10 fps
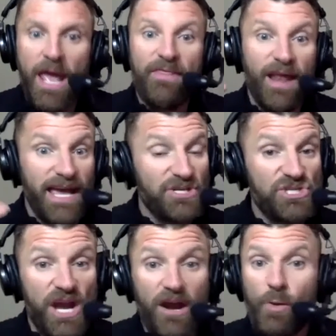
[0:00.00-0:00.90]
Then I can
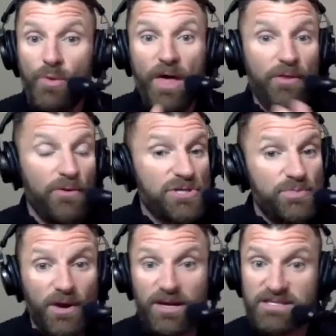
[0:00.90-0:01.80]
share it with other
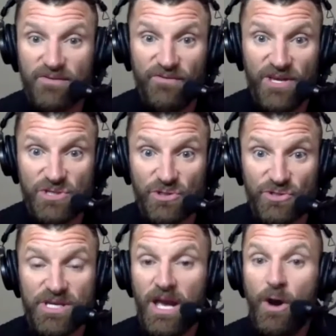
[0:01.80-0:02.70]
experienced
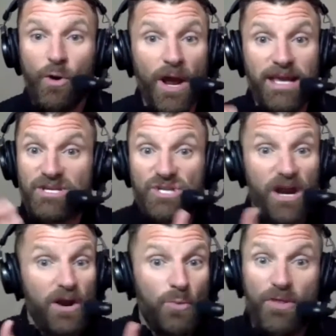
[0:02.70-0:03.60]
officials, or I can share
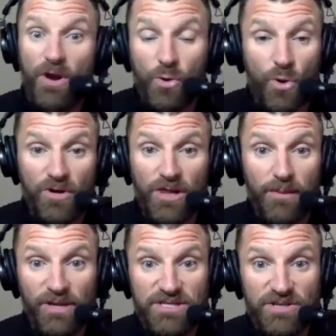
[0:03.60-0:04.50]
it with our court club
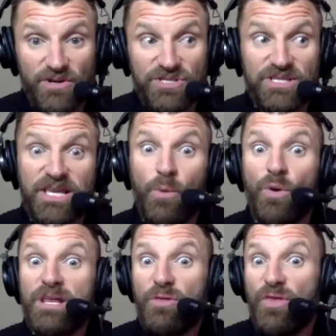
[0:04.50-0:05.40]
listeners and say, what
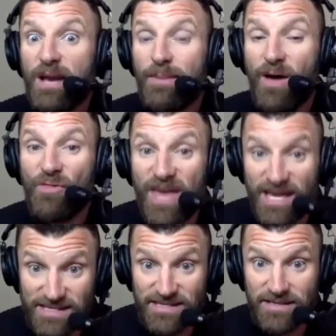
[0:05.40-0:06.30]
do you think about
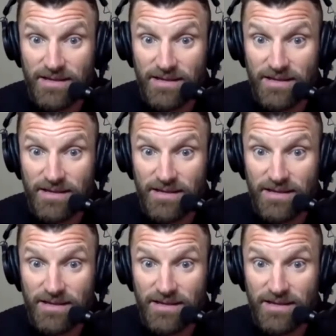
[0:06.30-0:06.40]
this?